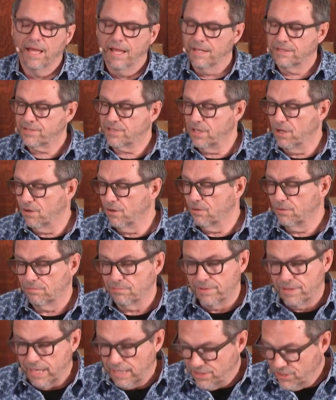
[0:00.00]
And so
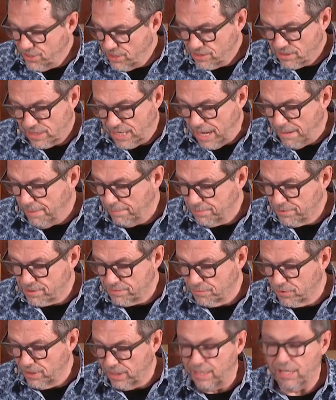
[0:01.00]
they just came up with
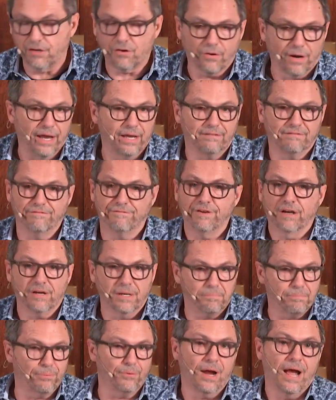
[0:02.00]
some really great,
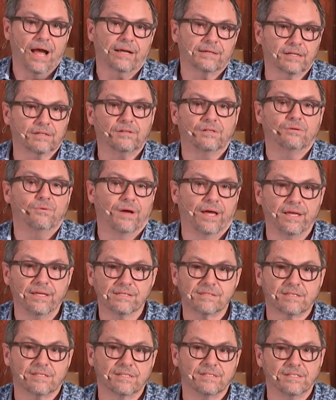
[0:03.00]
very practical
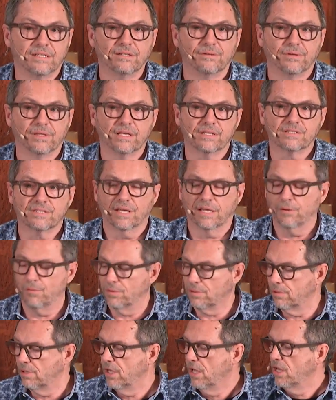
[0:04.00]
ways to deal with this thing.
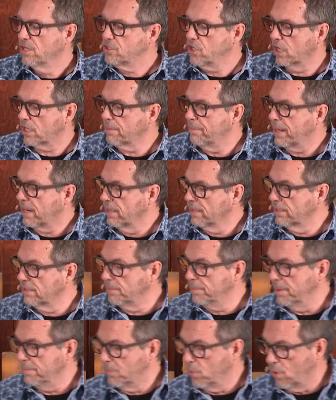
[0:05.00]
We'll talk about it a
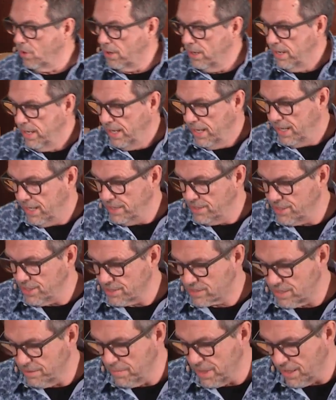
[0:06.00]
little bit more in
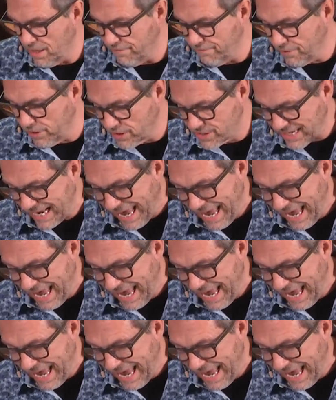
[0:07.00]
just a minute. Verse